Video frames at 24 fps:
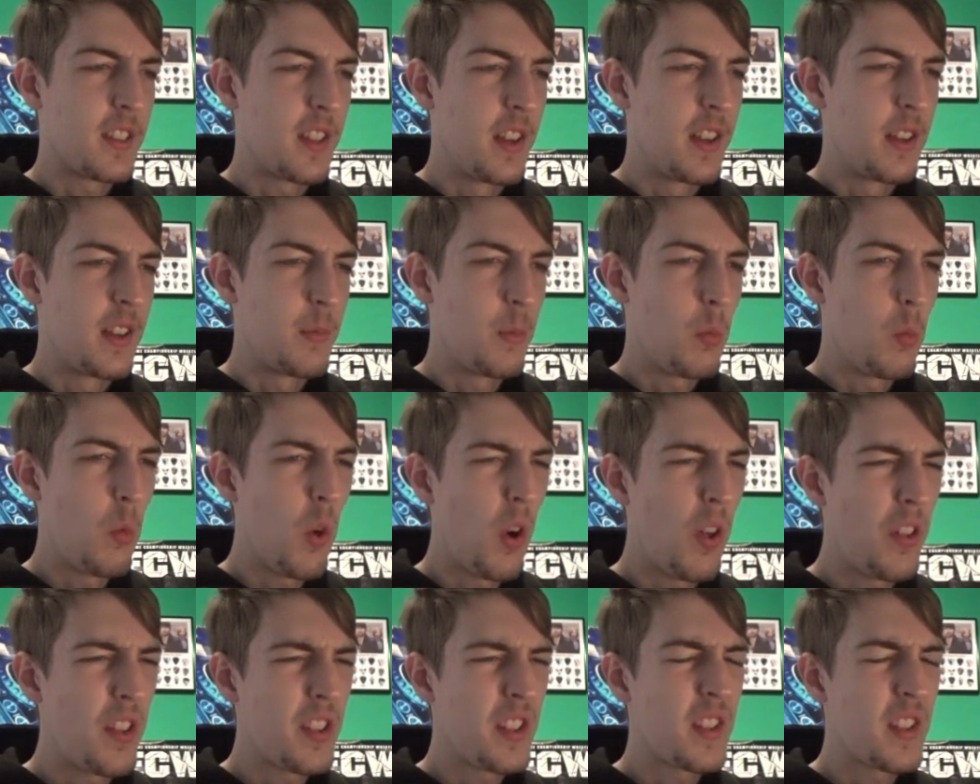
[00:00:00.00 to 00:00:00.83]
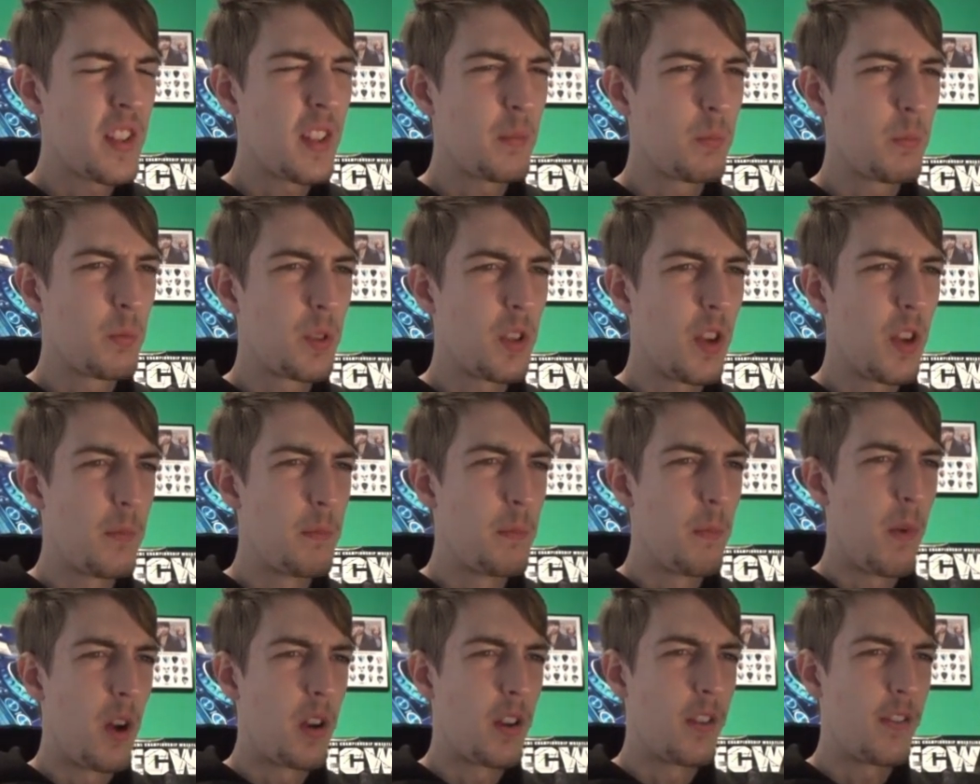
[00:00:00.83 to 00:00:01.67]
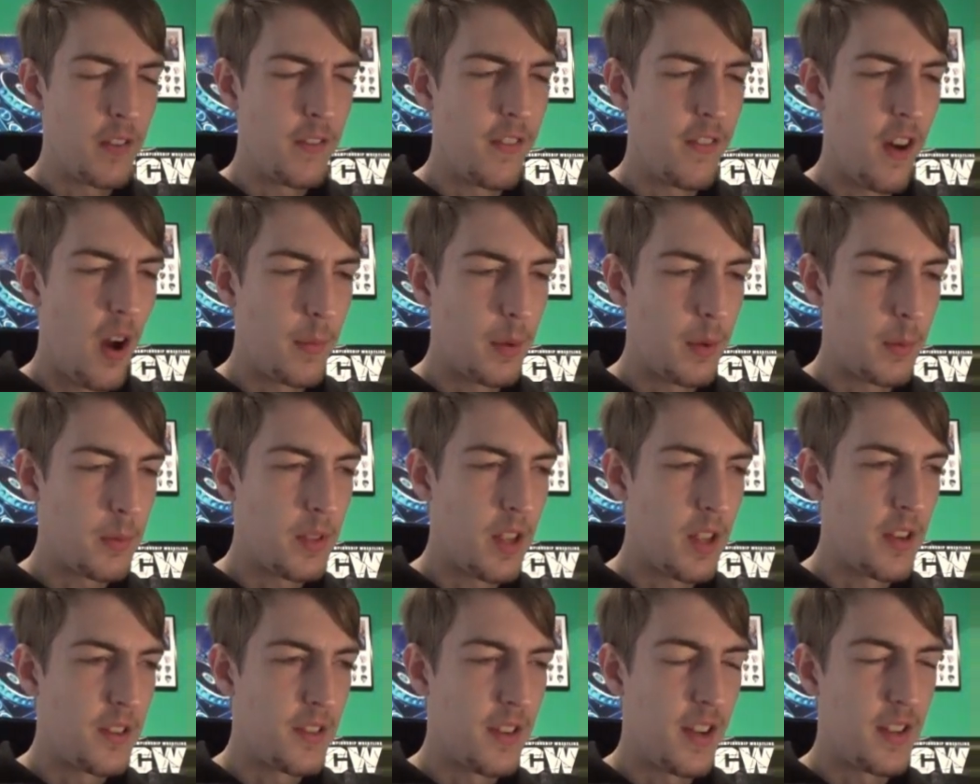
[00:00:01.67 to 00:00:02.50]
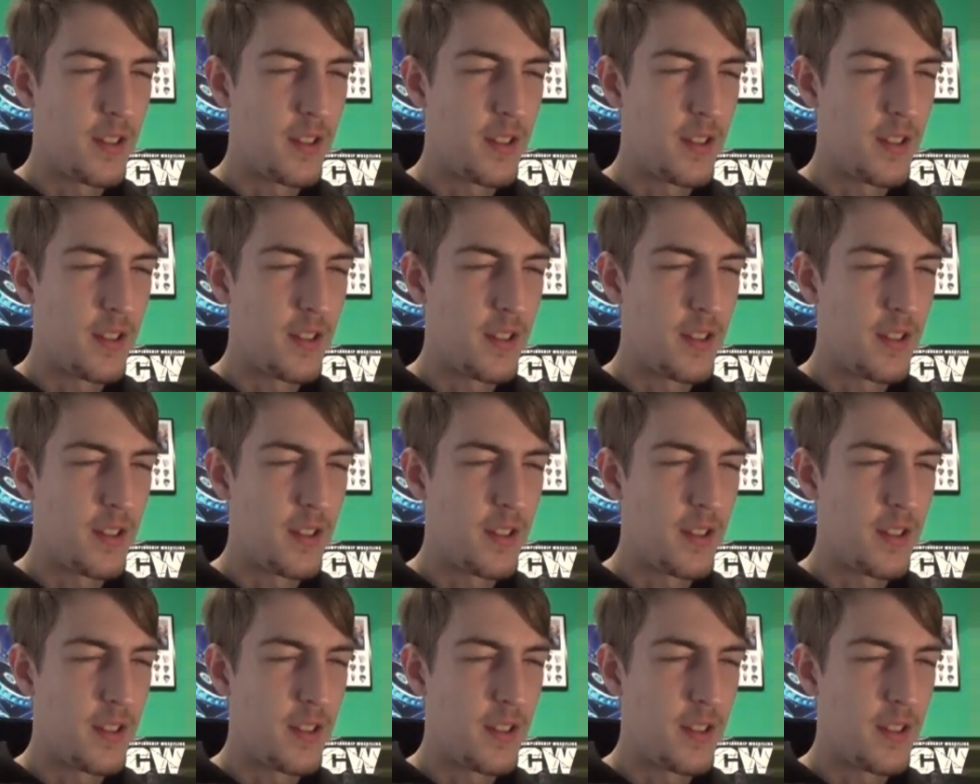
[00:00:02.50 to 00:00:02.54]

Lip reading: and while this is a good money farming potential,